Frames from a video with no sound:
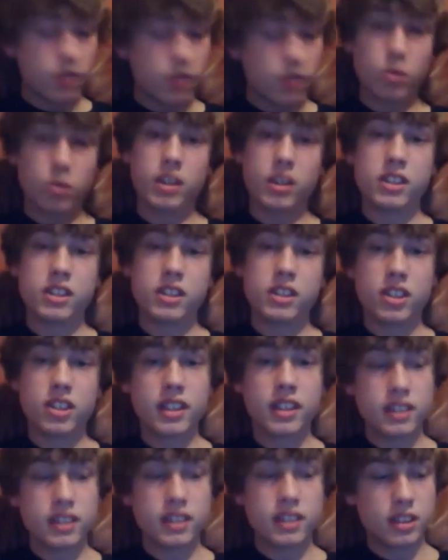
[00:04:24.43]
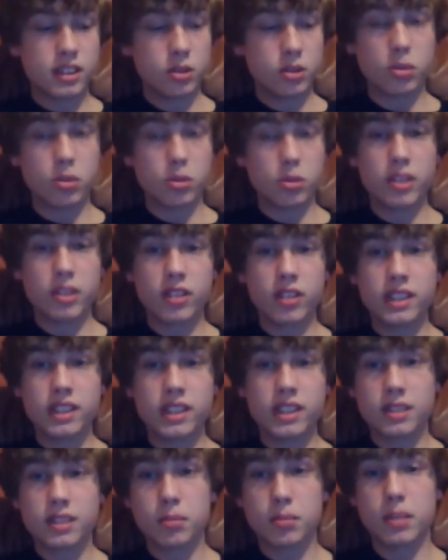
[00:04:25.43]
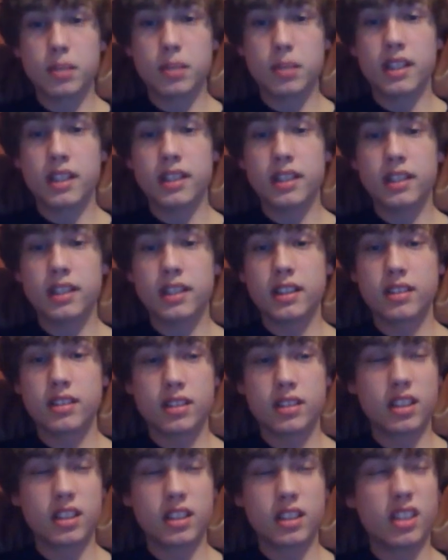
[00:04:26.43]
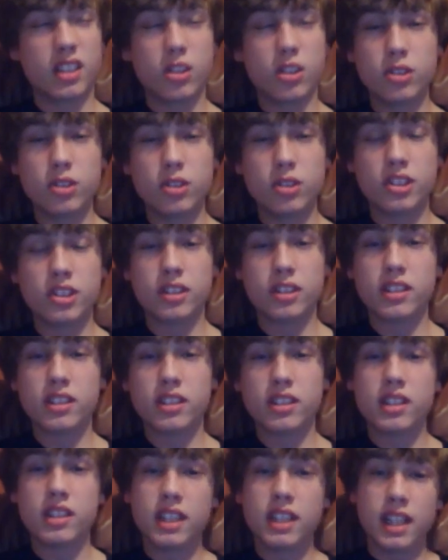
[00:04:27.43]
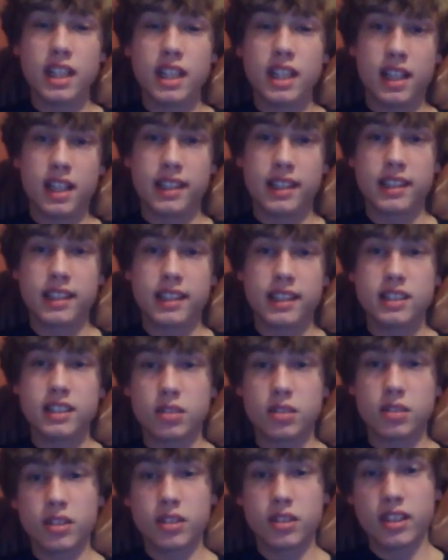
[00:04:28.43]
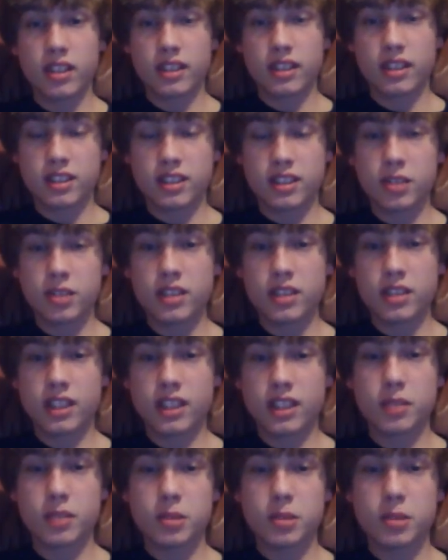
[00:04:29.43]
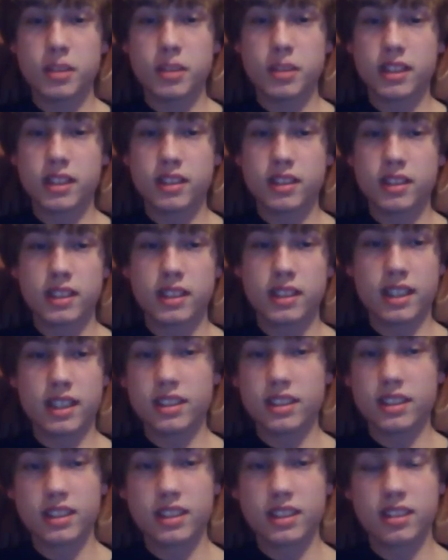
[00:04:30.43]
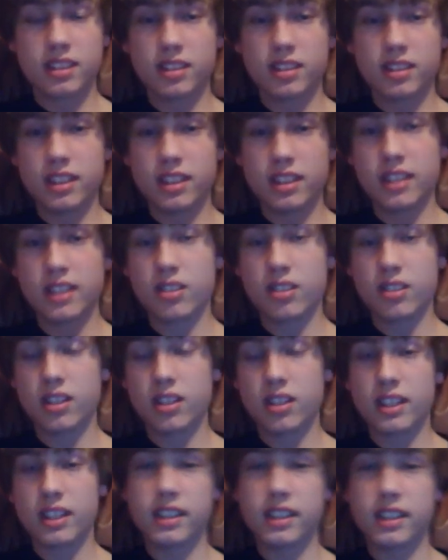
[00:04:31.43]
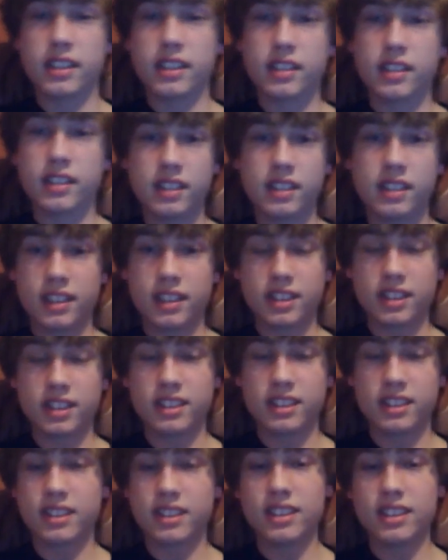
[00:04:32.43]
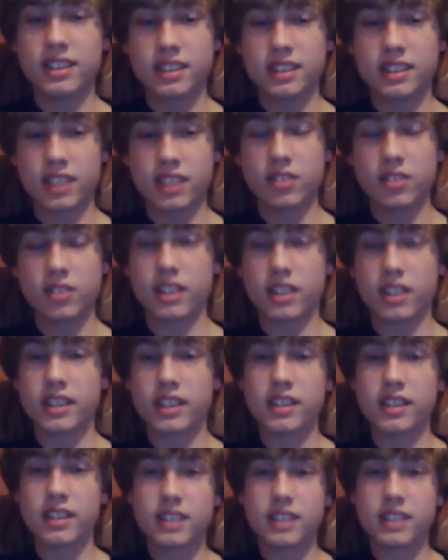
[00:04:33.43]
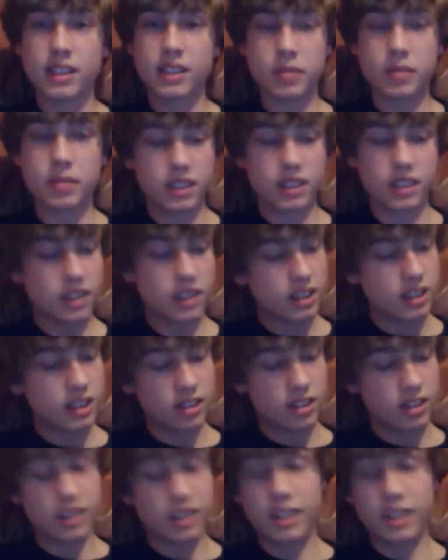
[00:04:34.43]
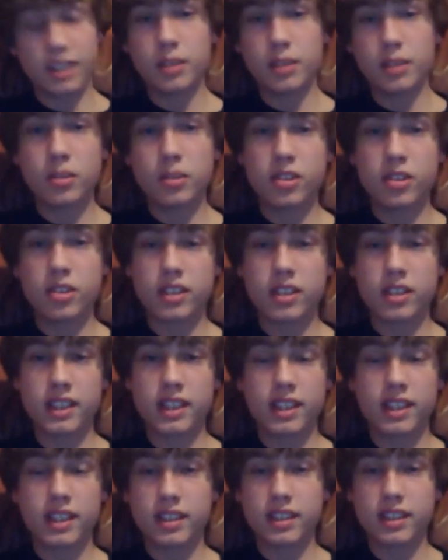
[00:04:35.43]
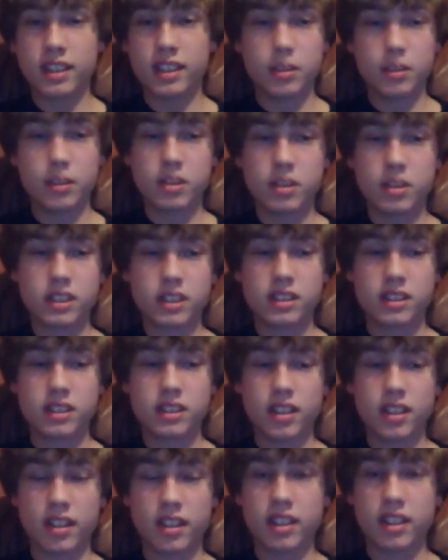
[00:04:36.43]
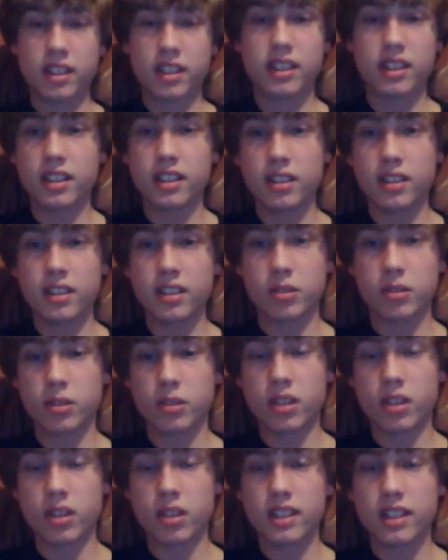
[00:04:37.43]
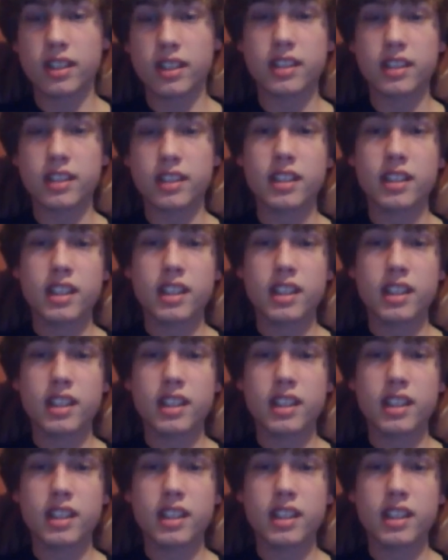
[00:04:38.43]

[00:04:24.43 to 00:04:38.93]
when I'm trying to rewrite my conclusion, I had to rewrite it 2 times because I just couldn't get it right and it just didn't sound right any of the times. So I had to keep doing that, keep just thinking, rewriting,